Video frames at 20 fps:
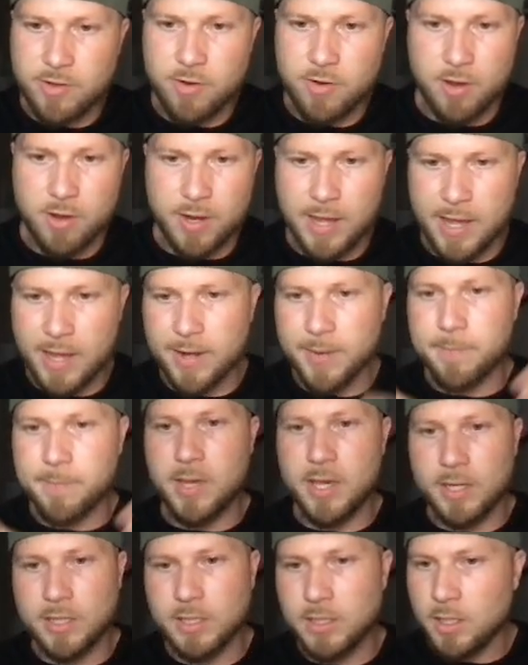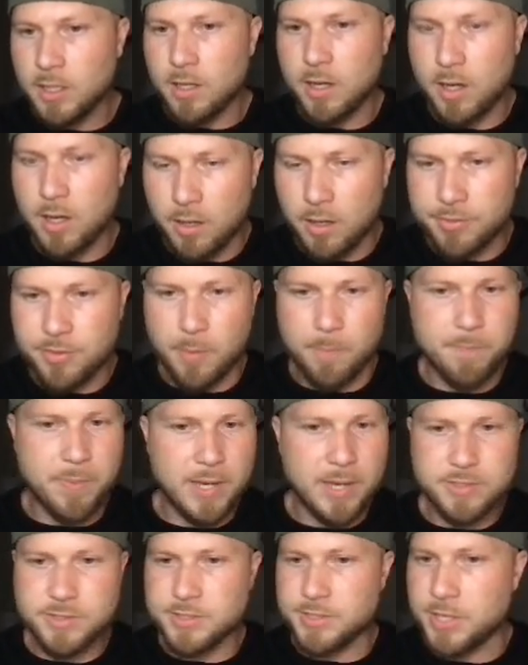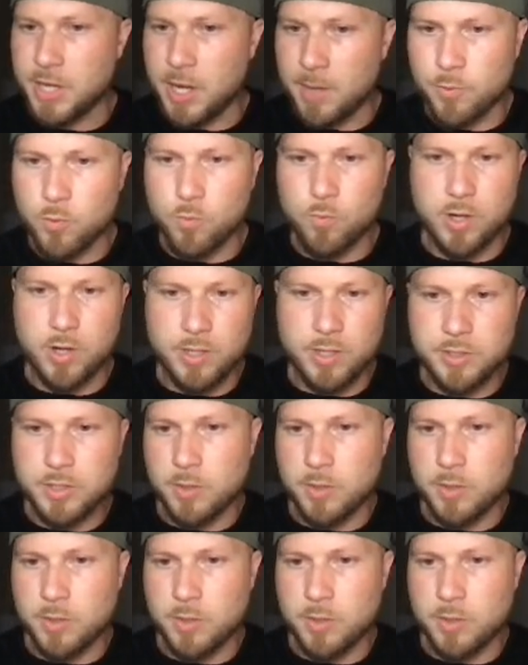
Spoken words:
on how to make the best #1